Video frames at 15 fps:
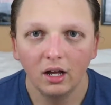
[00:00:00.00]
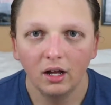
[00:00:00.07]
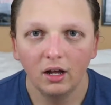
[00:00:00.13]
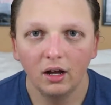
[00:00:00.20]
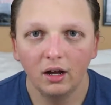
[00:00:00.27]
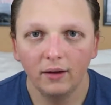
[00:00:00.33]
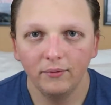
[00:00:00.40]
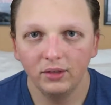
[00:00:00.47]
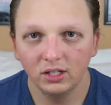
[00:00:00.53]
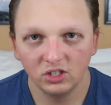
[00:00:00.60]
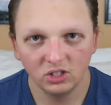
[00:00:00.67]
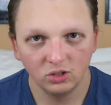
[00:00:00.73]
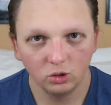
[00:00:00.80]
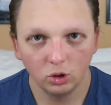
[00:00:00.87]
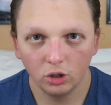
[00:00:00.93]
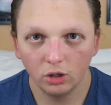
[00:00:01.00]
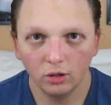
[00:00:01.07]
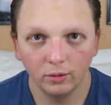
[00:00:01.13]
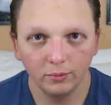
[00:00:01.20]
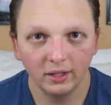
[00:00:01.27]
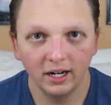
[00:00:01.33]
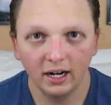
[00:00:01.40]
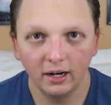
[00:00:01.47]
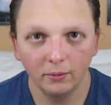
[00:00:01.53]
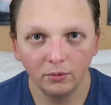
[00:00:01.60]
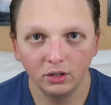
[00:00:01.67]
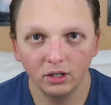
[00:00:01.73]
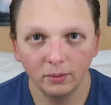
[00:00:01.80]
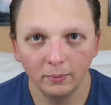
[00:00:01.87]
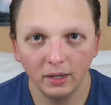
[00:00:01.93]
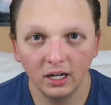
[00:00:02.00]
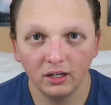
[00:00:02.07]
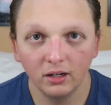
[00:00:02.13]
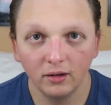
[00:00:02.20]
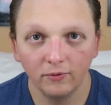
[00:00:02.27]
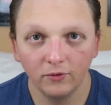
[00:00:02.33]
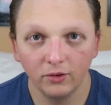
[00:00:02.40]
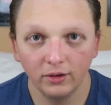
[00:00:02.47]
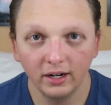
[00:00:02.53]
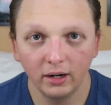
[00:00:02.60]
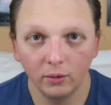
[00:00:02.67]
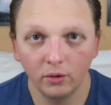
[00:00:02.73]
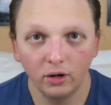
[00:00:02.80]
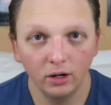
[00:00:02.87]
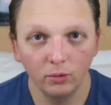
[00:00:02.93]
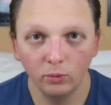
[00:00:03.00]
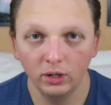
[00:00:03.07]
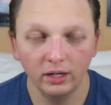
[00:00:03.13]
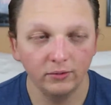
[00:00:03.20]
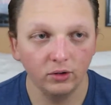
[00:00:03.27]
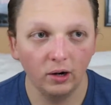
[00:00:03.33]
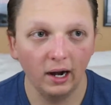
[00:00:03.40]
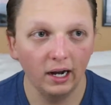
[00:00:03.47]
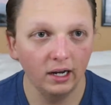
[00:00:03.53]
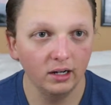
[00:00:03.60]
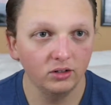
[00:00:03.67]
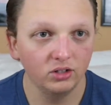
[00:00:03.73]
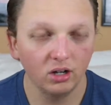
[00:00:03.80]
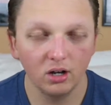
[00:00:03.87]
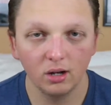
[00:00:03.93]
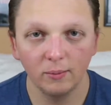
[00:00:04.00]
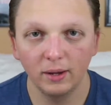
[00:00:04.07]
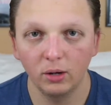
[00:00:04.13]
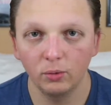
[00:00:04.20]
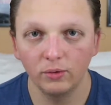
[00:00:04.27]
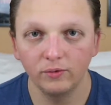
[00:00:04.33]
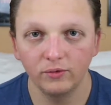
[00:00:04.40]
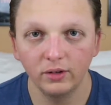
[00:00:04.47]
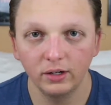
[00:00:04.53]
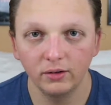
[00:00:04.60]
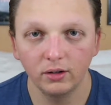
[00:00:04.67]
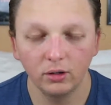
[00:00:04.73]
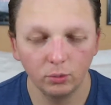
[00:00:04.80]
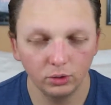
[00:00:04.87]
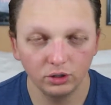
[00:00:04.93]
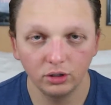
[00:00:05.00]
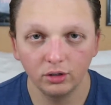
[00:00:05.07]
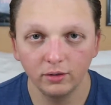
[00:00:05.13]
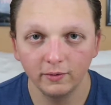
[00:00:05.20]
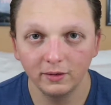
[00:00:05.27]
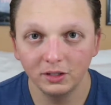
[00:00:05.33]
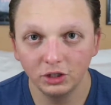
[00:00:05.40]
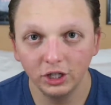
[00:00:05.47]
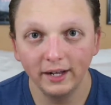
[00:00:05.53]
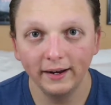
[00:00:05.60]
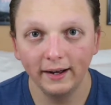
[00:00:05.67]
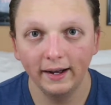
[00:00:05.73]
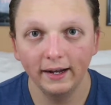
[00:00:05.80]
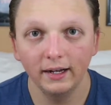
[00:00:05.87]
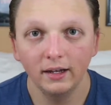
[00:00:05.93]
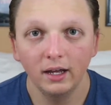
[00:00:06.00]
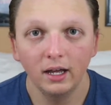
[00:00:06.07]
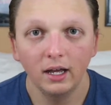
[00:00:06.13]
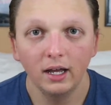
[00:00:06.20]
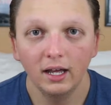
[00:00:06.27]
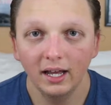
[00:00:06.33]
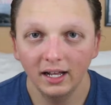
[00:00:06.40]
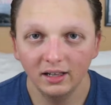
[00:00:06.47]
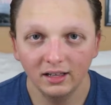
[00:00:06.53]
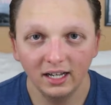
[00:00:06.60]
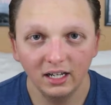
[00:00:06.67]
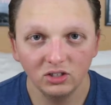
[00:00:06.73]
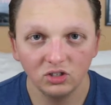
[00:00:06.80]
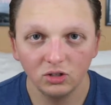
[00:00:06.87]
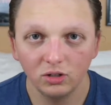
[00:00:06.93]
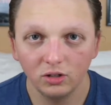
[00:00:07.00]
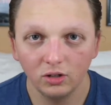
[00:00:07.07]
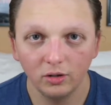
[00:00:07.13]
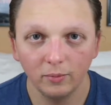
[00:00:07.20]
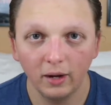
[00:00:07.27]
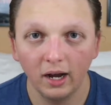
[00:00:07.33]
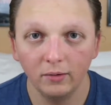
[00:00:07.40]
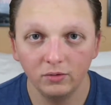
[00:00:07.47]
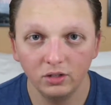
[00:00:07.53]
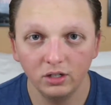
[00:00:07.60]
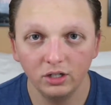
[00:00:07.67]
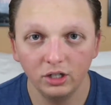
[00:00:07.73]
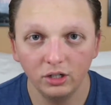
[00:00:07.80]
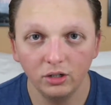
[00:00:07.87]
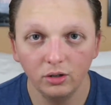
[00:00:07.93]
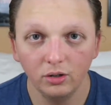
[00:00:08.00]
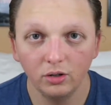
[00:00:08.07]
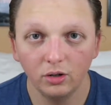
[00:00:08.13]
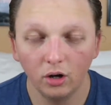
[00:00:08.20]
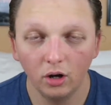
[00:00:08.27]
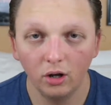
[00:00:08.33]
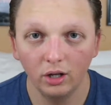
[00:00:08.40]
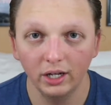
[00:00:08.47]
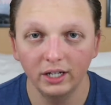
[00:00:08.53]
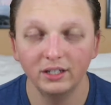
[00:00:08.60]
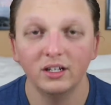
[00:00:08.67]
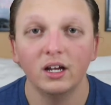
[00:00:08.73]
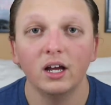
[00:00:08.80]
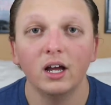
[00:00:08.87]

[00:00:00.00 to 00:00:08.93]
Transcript: of this term that I'm going to make up from now on whenever I talk about Return of the Jedi. And that term, I'm going to call it